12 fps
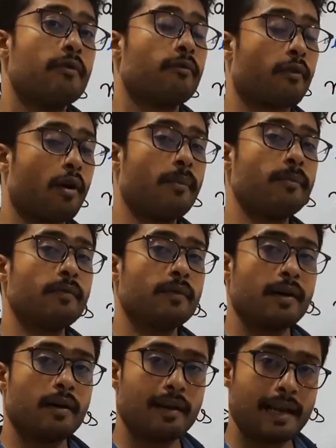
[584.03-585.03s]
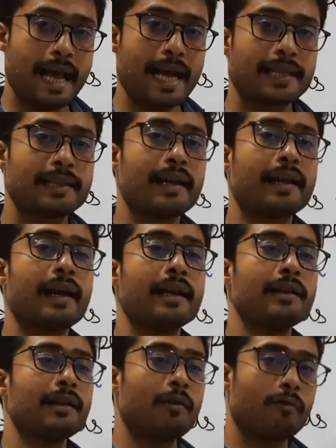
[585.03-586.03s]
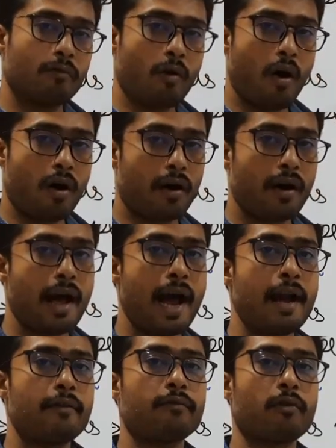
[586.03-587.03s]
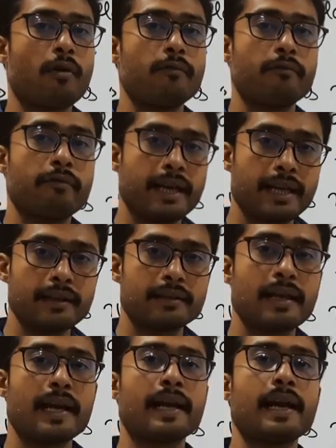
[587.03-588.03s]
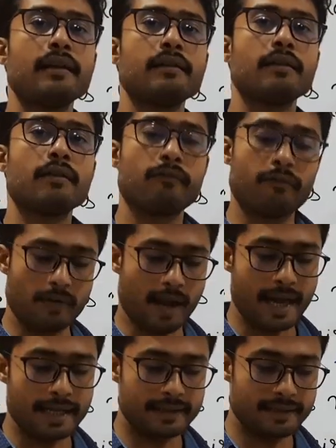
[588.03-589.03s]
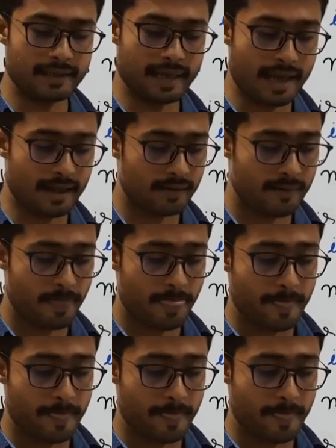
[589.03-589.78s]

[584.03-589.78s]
From leg they can walk and from wing they can fly in the air.